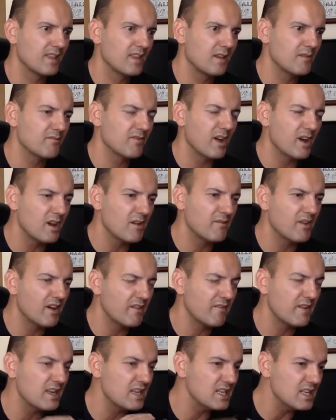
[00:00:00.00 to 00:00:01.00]
very,
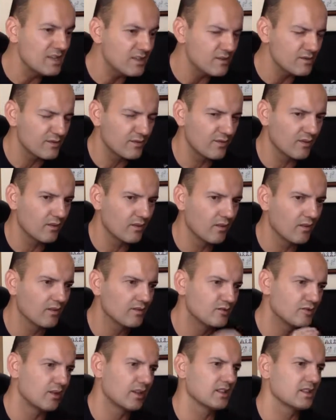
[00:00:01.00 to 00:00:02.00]
very useful
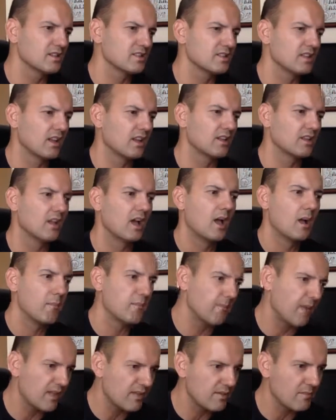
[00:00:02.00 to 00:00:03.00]
to understand
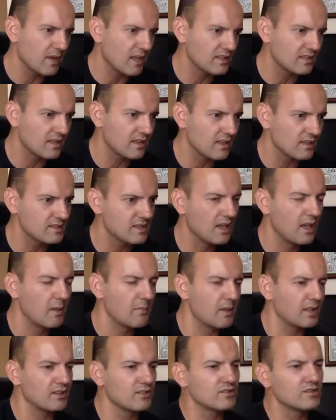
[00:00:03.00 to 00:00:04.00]
mathematics,
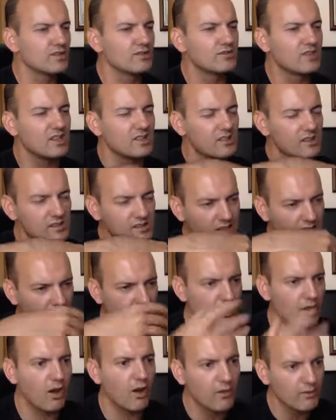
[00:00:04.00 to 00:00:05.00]
but also to understand
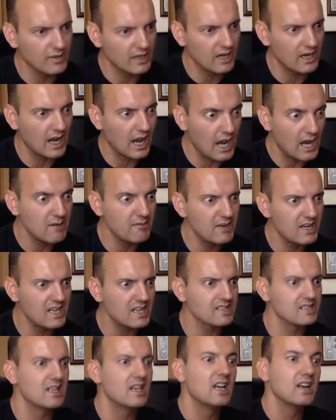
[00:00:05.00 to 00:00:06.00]
other
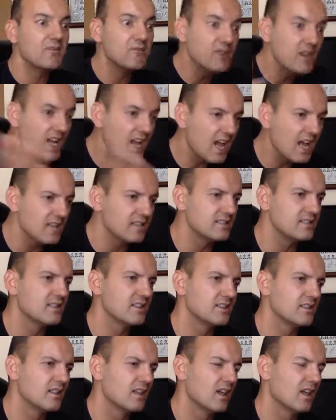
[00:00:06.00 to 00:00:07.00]
areas
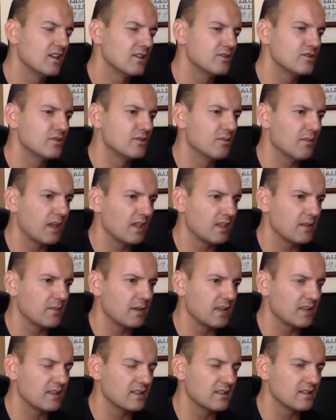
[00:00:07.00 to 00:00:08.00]
related to
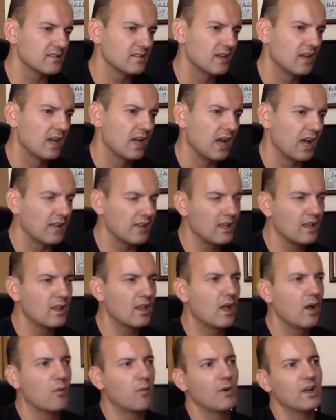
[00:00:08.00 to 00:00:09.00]
mathematics. And then
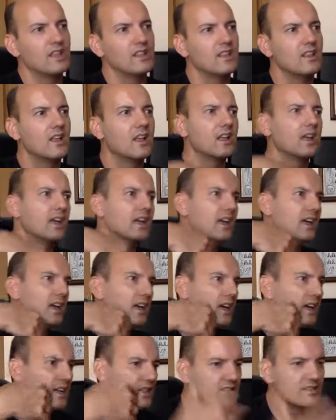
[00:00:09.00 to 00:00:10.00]
when
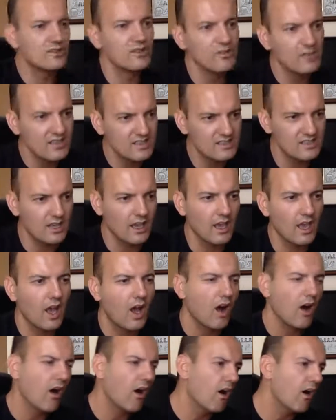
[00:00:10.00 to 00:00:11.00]
students say,
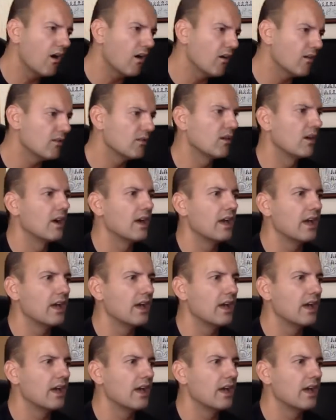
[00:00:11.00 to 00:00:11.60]
"Oh,